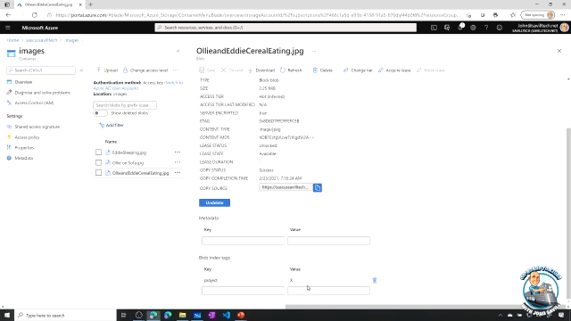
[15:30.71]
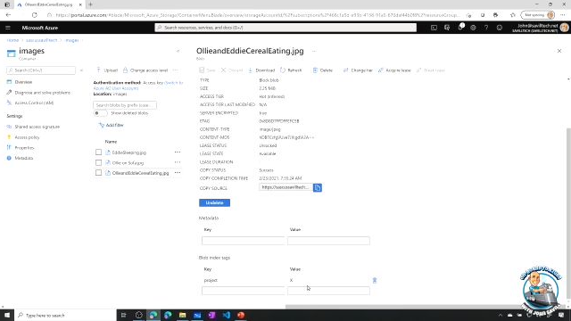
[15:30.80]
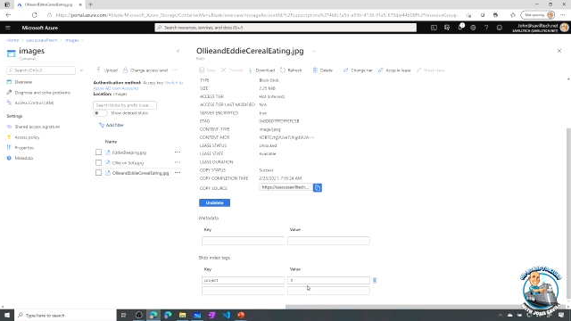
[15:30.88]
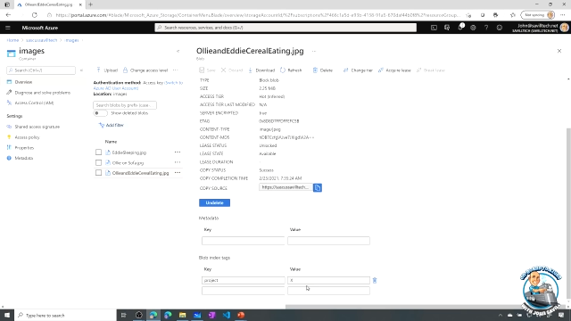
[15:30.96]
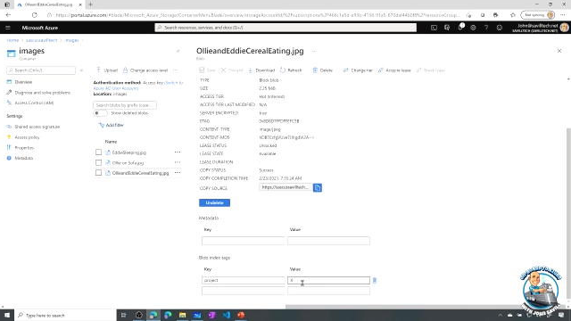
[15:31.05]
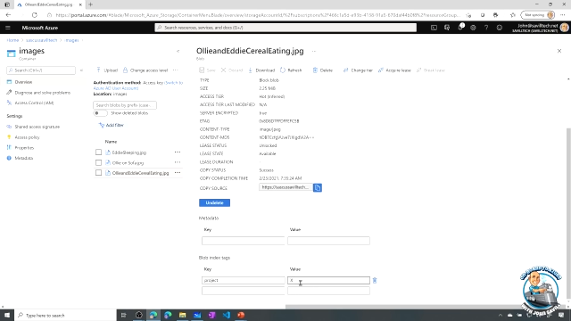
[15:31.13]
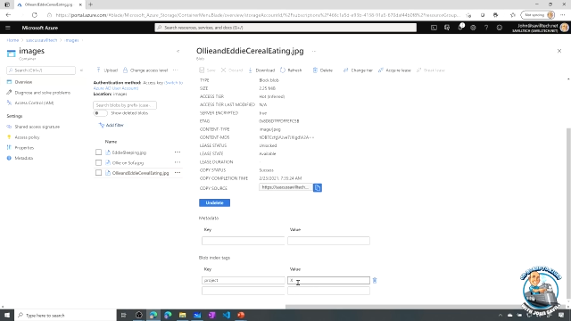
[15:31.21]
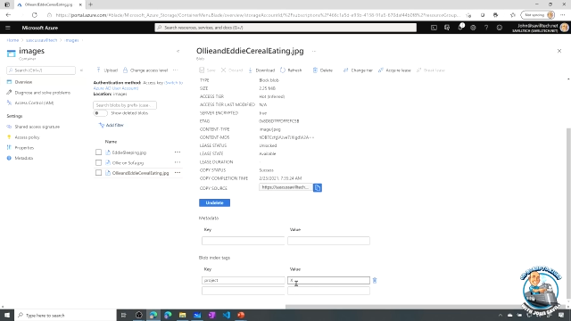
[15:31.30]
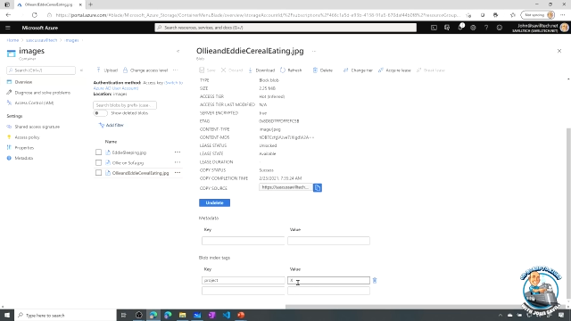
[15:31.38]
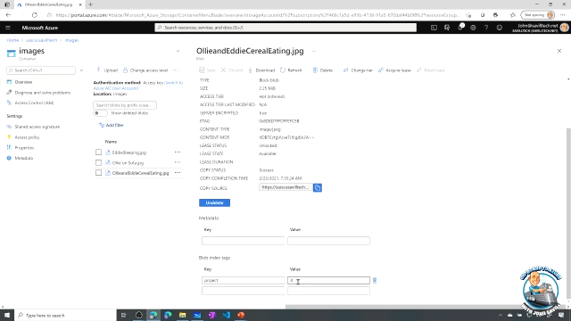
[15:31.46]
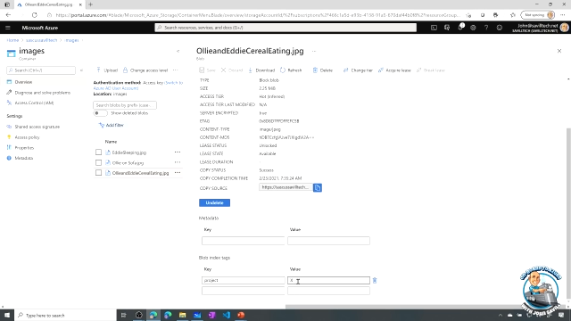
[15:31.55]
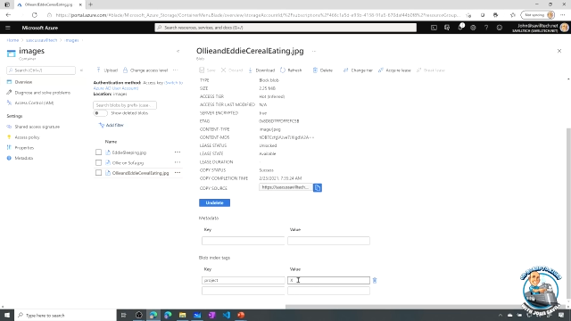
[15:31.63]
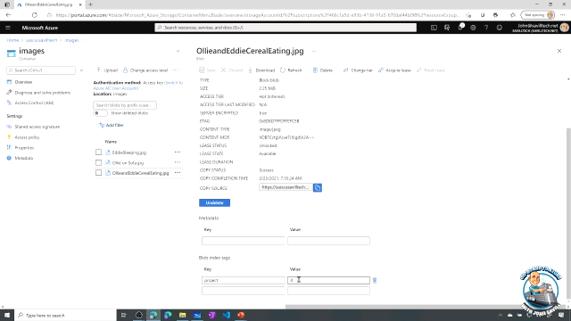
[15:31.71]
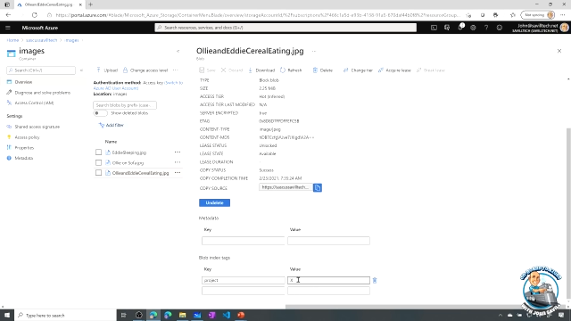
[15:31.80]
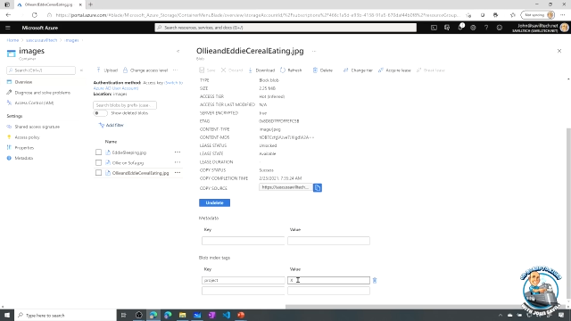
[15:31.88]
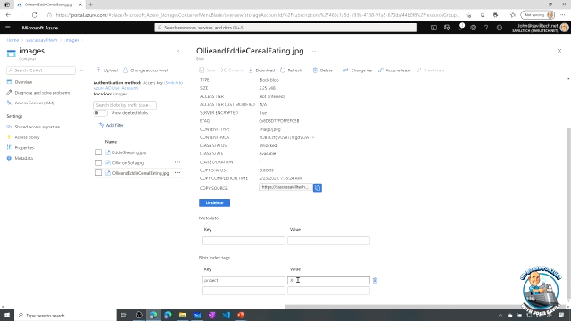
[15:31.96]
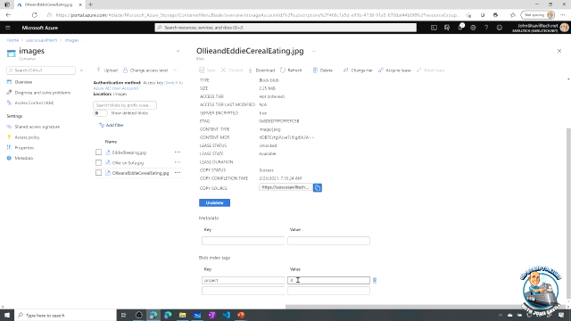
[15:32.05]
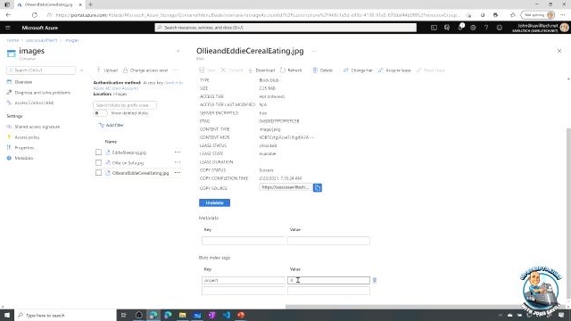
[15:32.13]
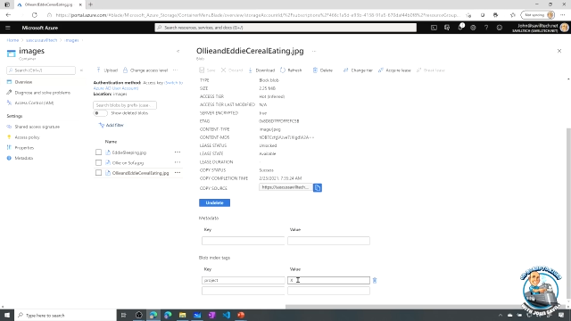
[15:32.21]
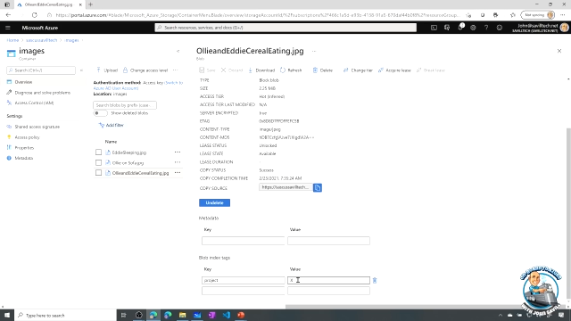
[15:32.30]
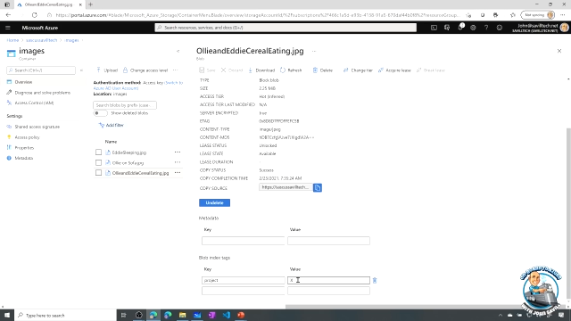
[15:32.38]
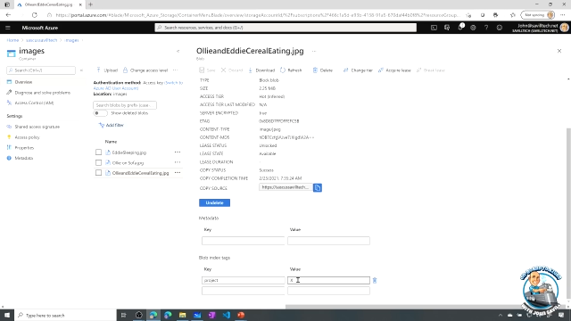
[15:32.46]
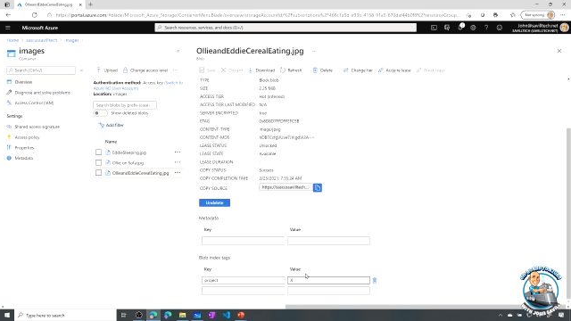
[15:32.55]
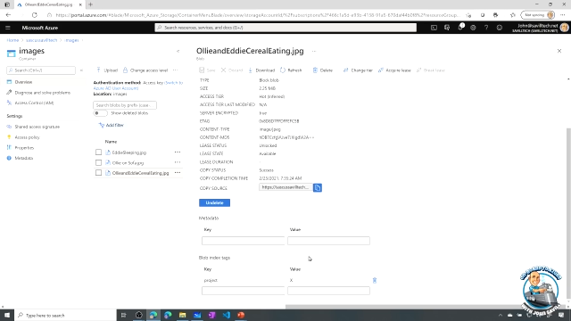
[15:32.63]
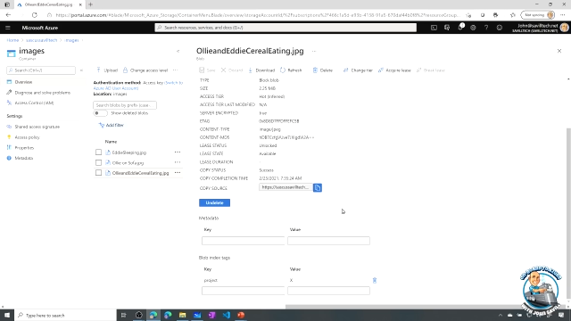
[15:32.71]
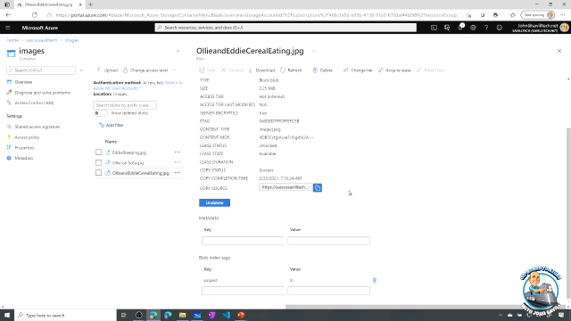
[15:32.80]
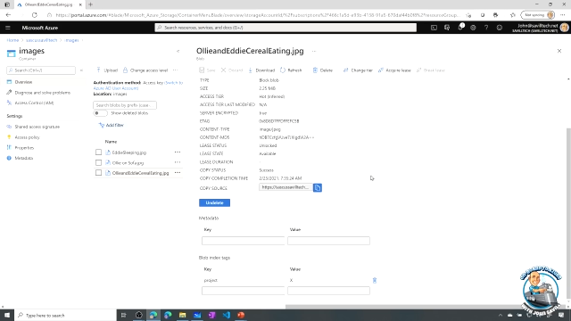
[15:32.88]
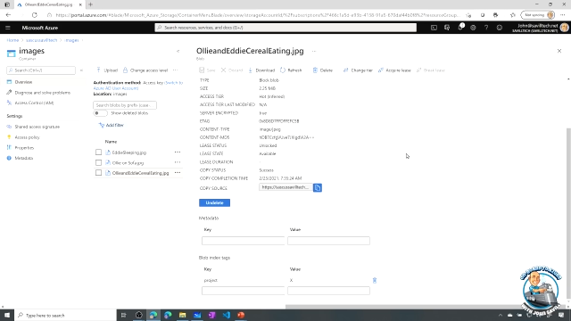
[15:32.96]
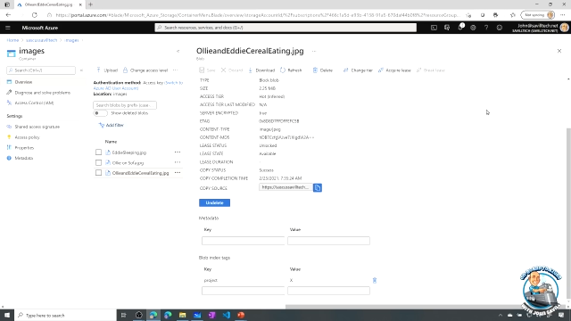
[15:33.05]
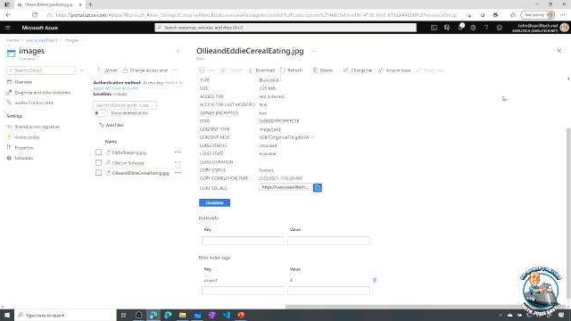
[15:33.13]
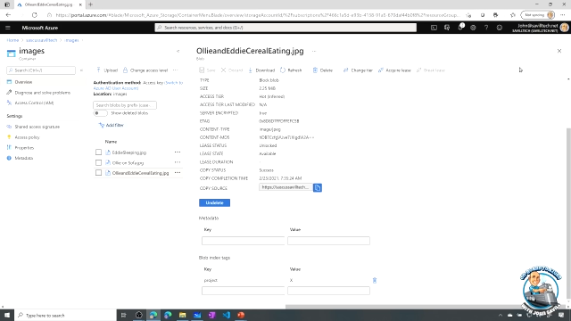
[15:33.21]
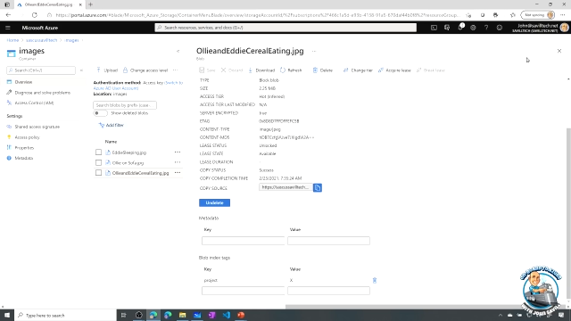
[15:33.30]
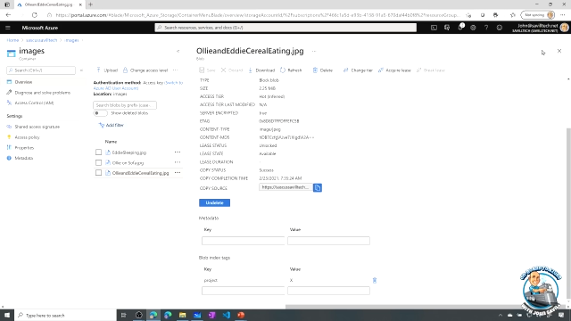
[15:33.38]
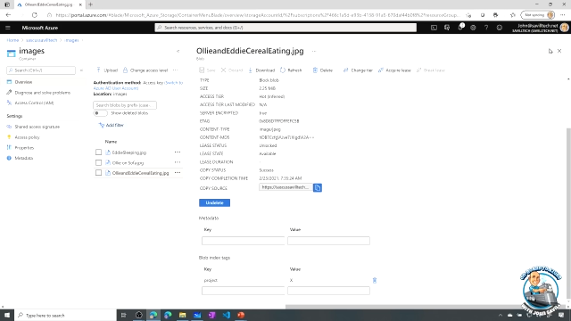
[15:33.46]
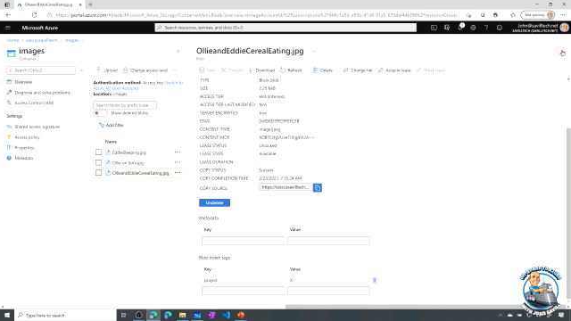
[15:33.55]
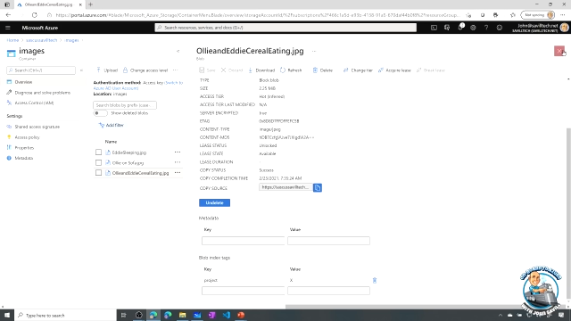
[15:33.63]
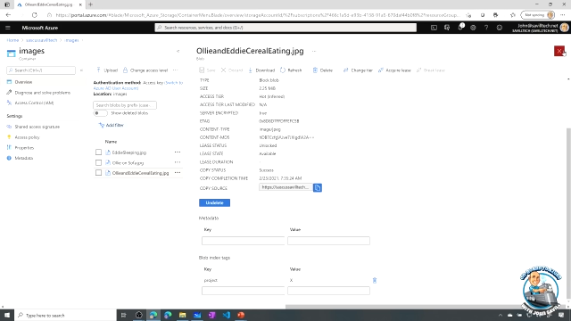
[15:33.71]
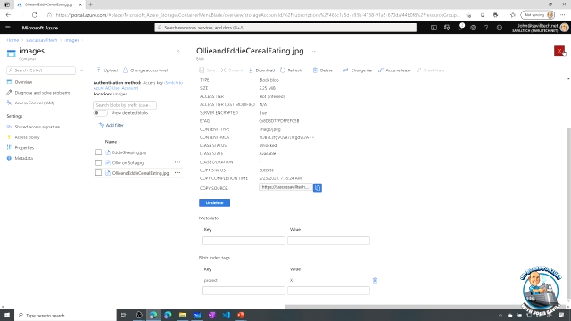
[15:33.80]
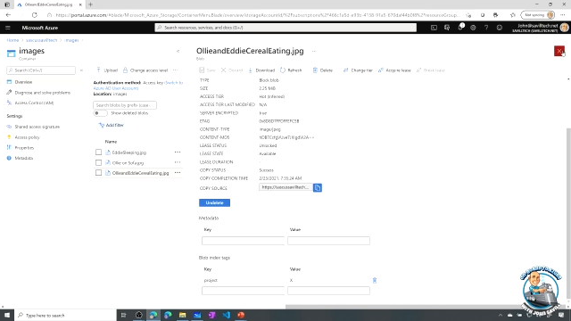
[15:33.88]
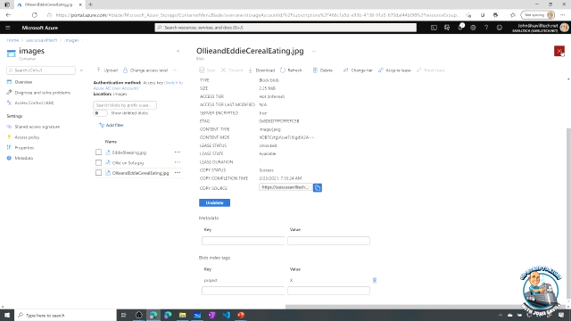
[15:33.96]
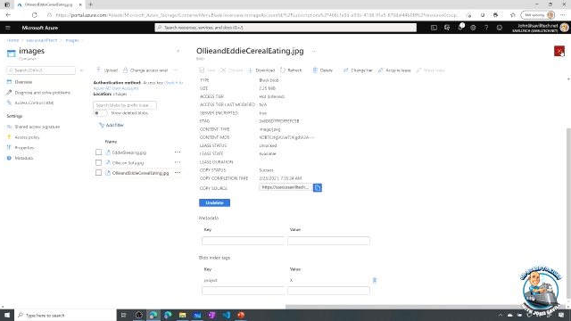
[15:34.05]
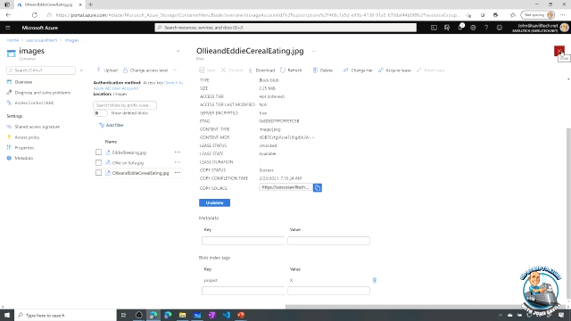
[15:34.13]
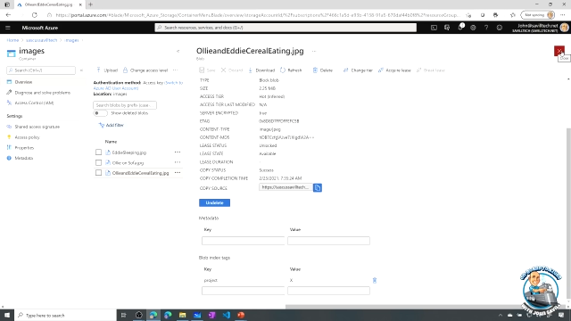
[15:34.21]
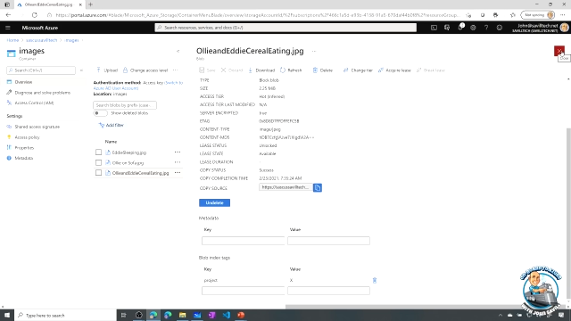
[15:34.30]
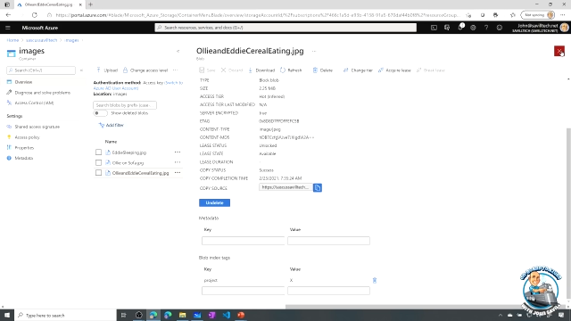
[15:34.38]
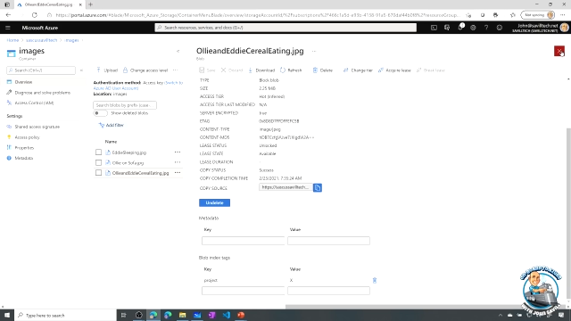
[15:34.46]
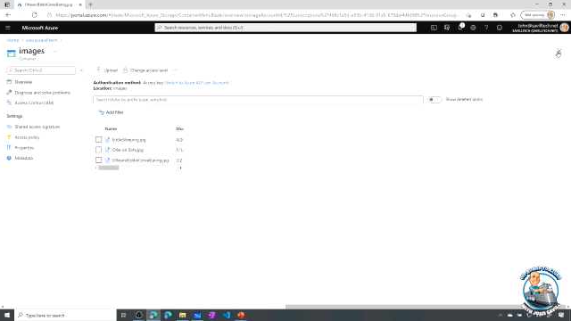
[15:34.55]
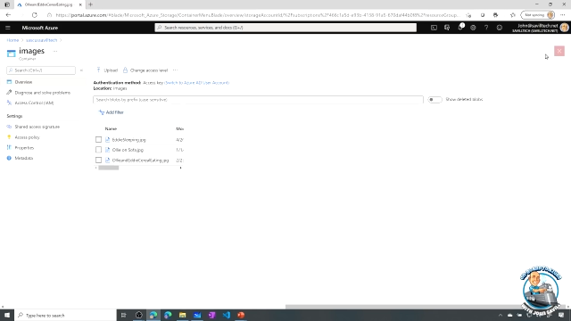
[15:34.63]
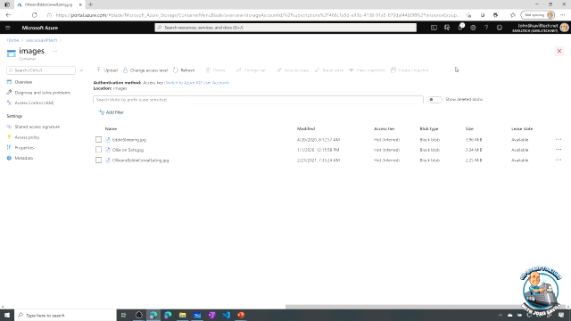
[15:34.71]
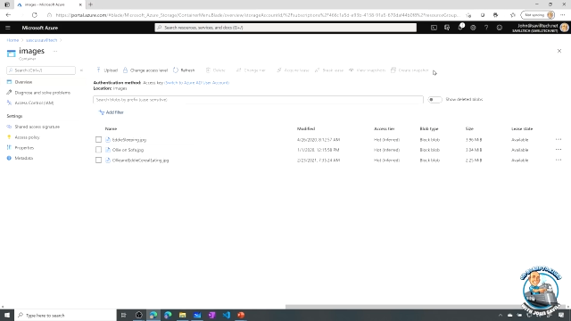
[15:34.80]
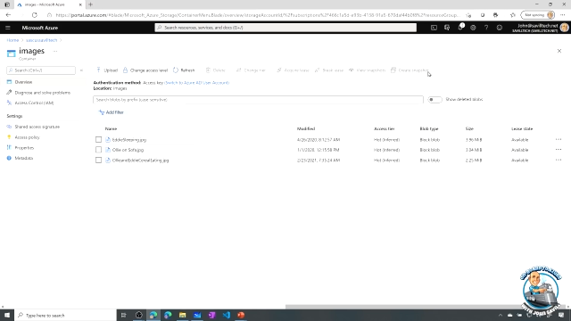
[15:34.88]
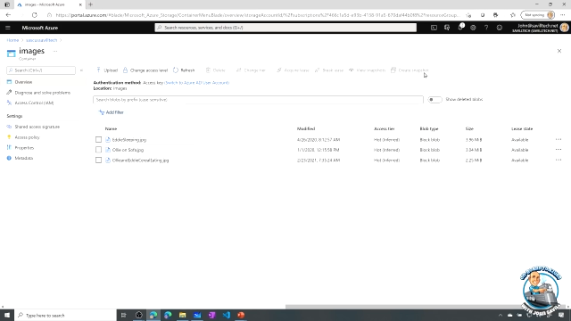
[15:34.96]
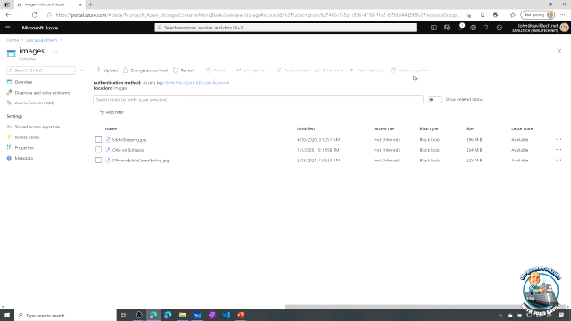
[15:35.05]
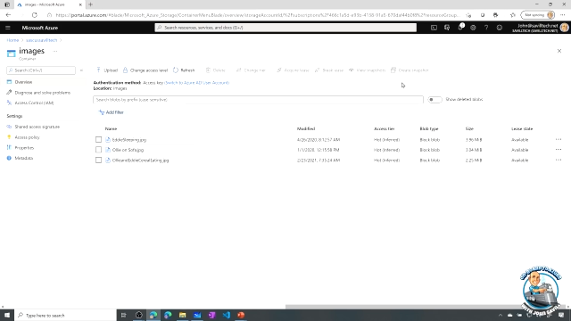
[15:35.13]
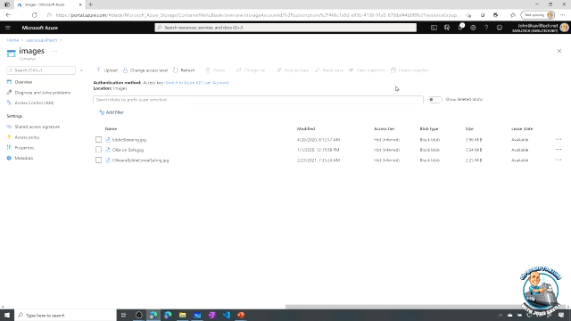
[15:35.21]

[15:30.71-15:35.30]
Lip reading: [unreadable: no face in view]